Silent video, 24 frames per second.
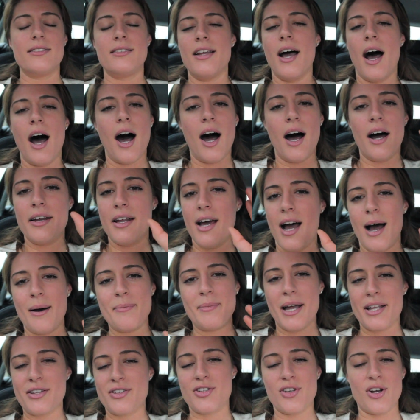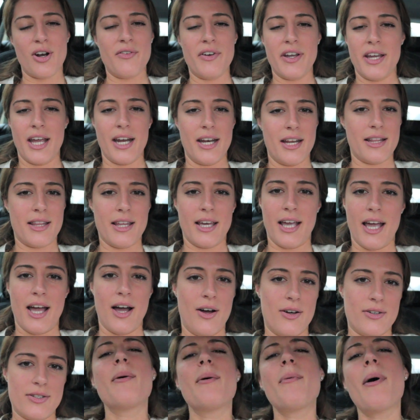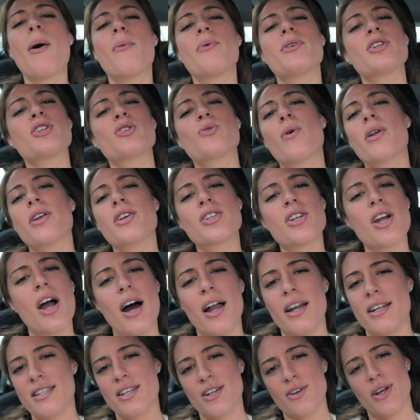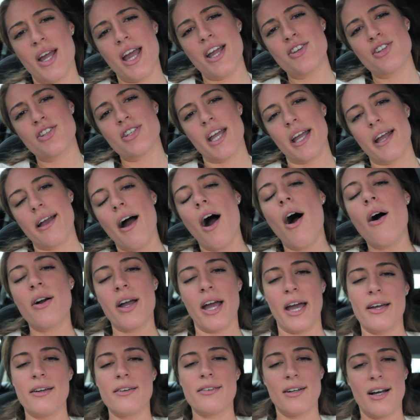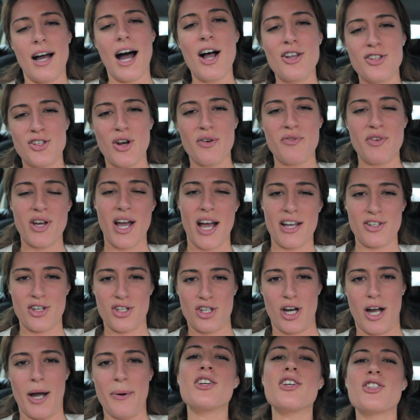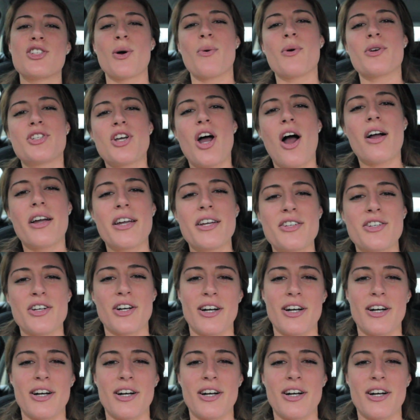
nah, I'm not serving anything else. Come on, we just want a shot. Is it okay? She's like, okay, I'll serve you guys a shot. So we're talking to